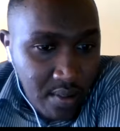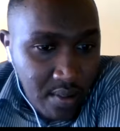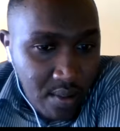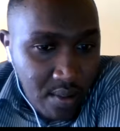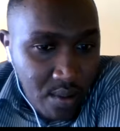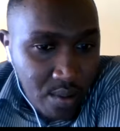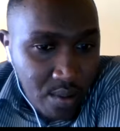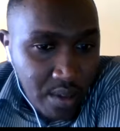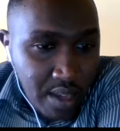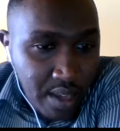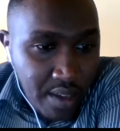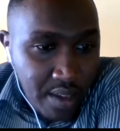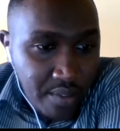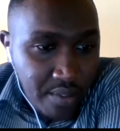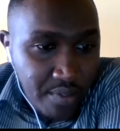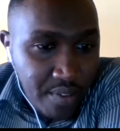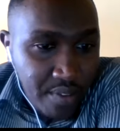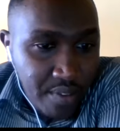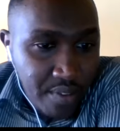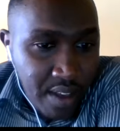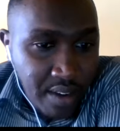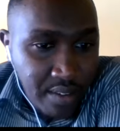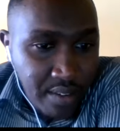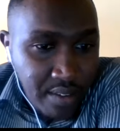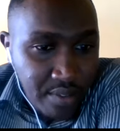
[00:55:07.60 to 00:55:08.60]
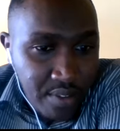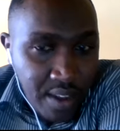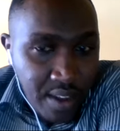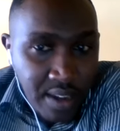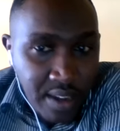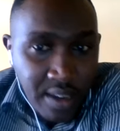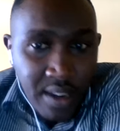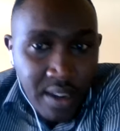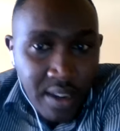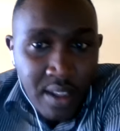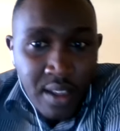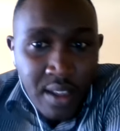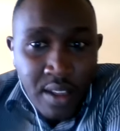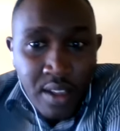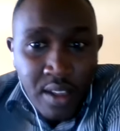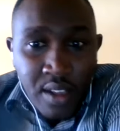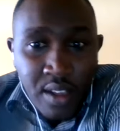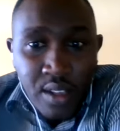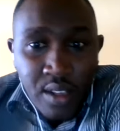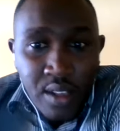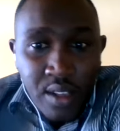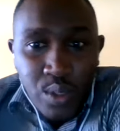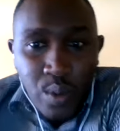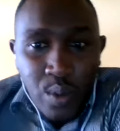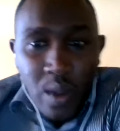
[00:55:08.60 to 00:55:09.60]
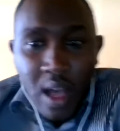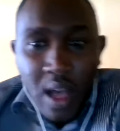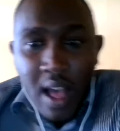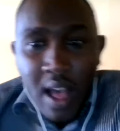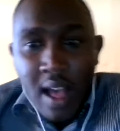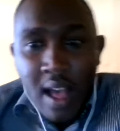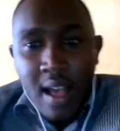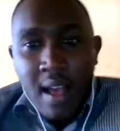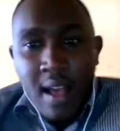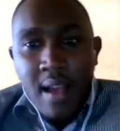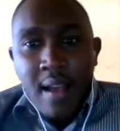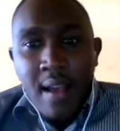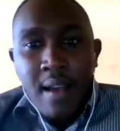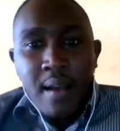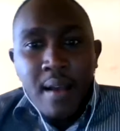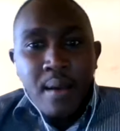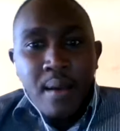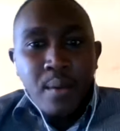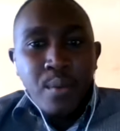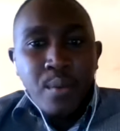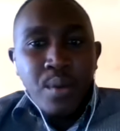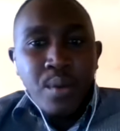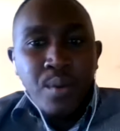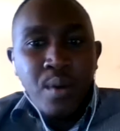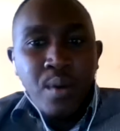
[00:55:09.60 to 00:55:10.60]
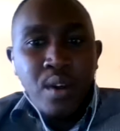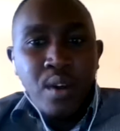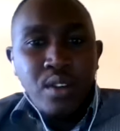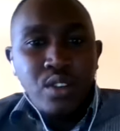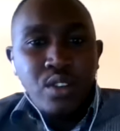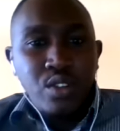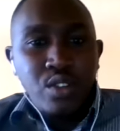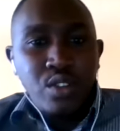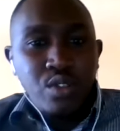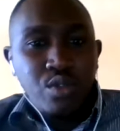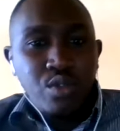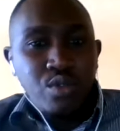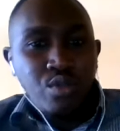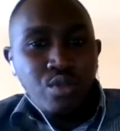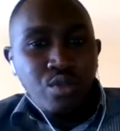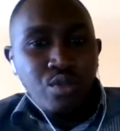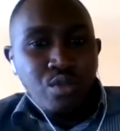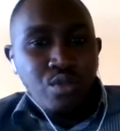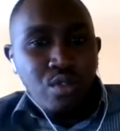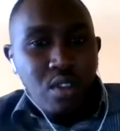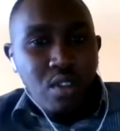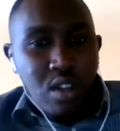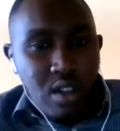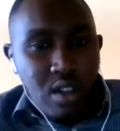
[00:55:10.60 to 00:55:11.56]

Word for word: Okay, fine, fine. So uh, we want to